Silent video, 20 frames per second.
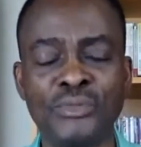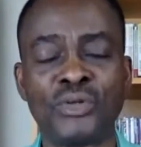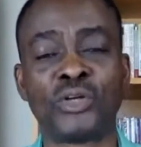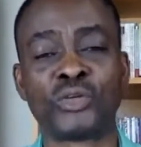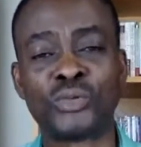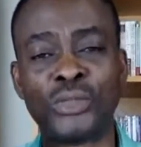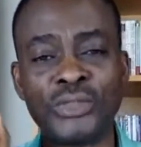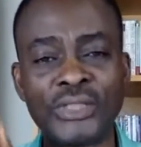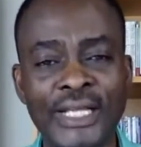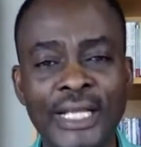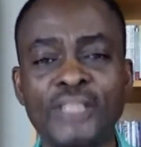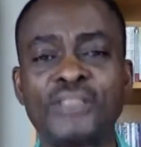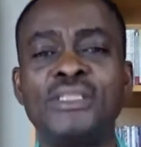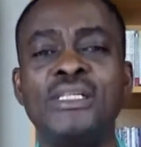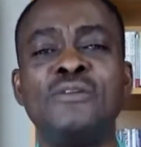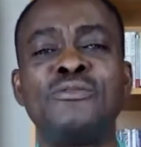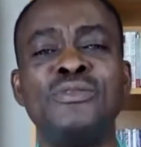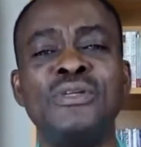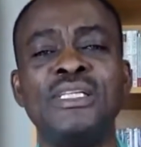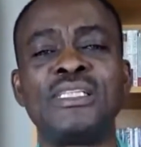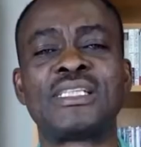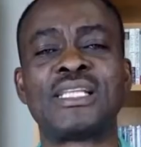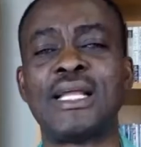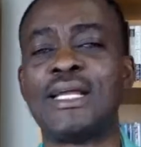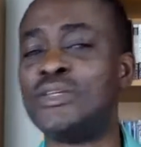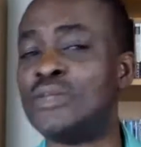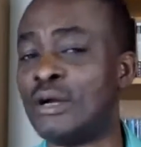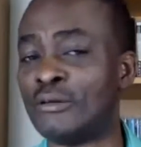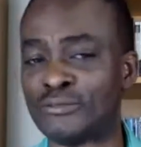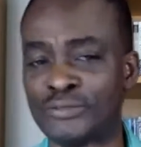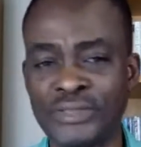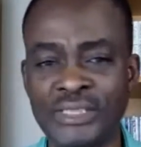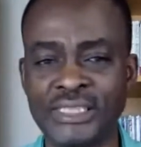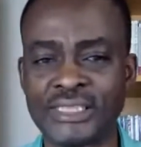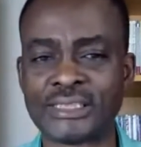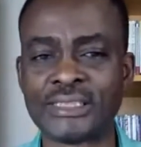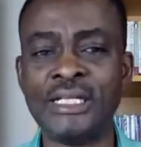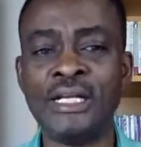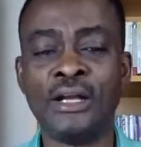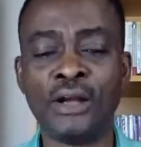because when you get to the finish line, you are
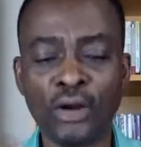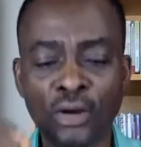finished.